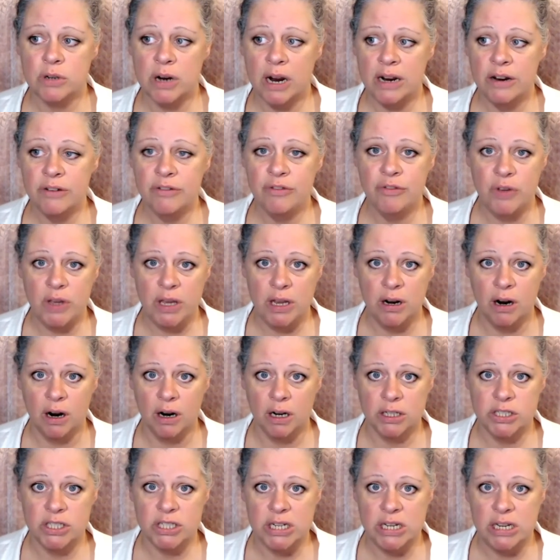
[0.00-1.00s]
to feed
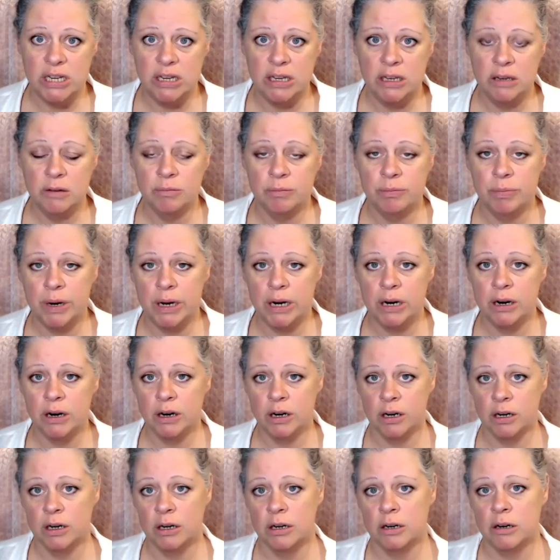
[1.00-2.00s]
Archie, but
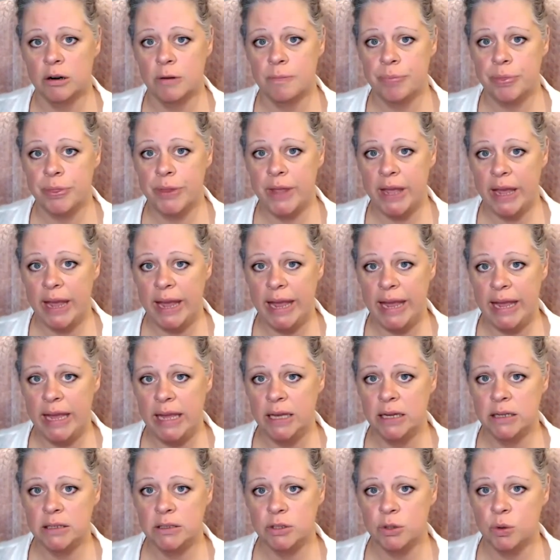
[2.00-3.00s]
her
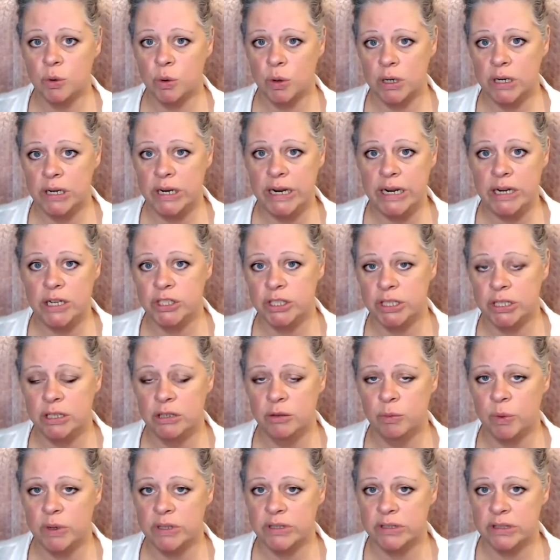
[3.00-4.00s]
hand
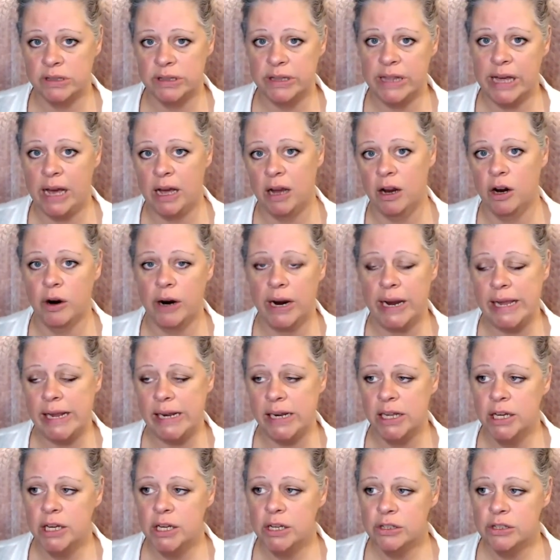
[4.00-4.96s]
coordination wasn't that great.